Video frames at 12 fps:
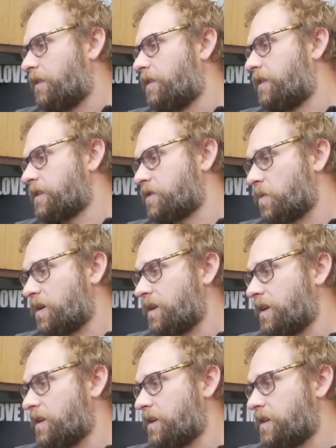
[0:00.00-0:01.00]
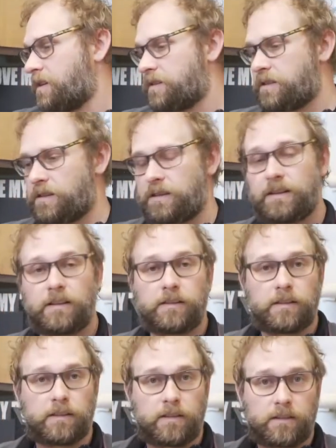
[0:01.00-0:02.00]
This one is a
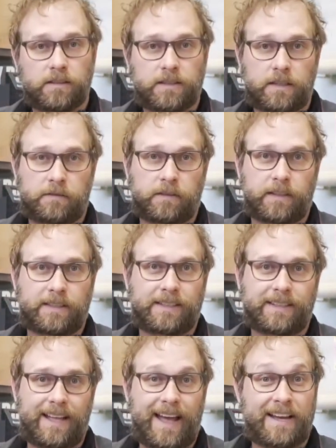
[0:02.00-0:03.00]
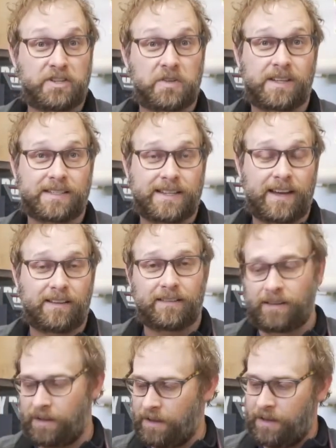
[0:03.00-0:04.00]
little different, as you can
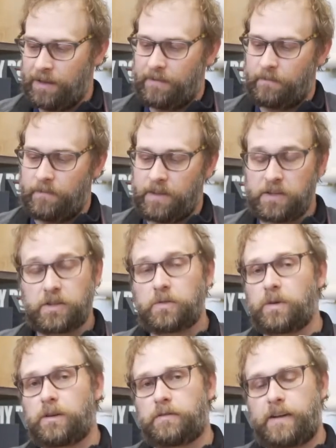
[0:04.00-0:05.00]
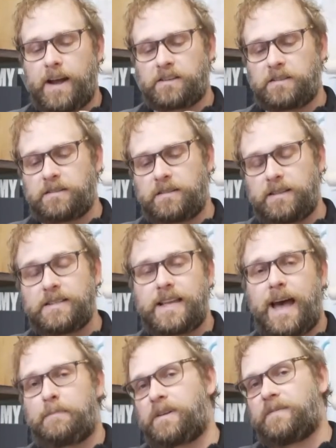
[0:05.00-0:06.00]
tell. These are real fractures. These
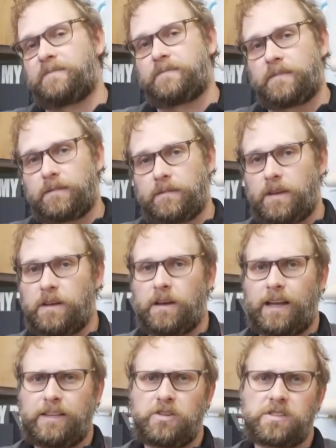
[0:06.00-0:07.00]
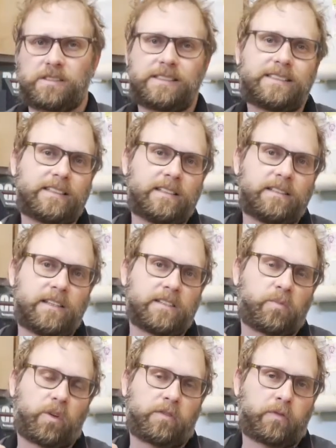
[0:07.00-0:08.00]
happen. I usually see these
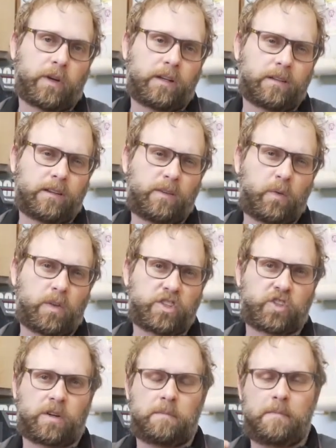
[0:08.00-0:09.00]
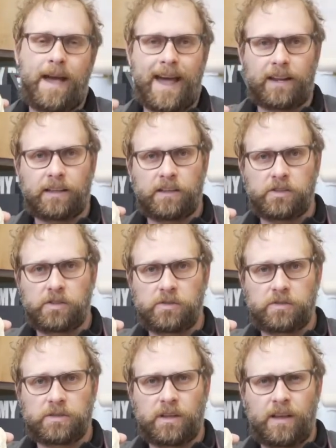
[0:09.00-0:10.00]
more frequently with traumatic
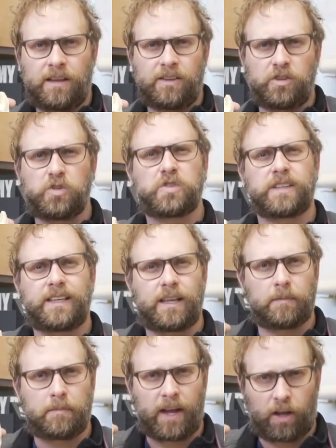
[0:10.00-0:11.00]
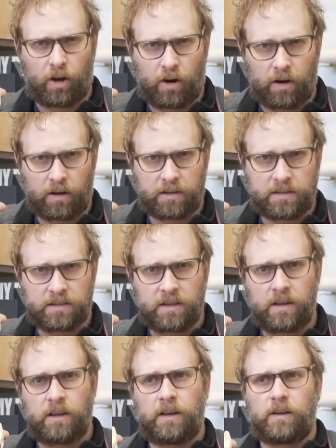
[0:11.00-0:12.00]
issues, usually hit by cars
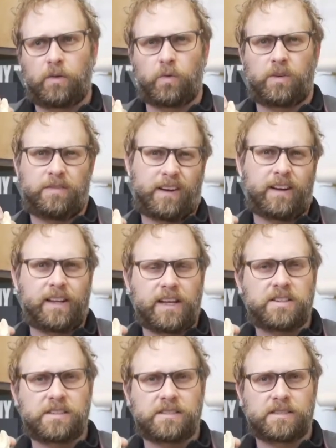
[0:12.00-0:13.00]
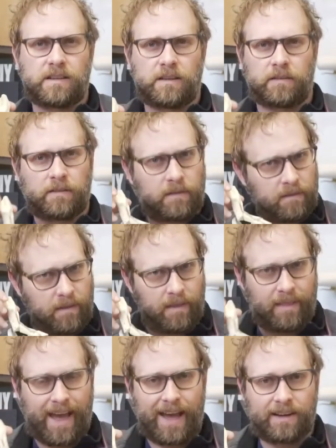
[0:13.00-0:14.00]
or variations of
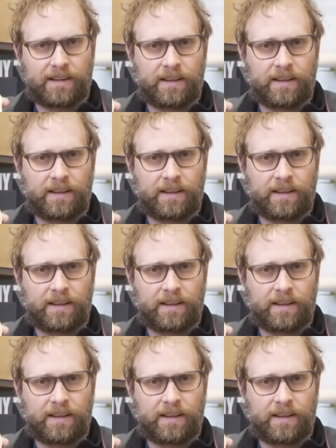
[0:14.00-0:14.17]
that.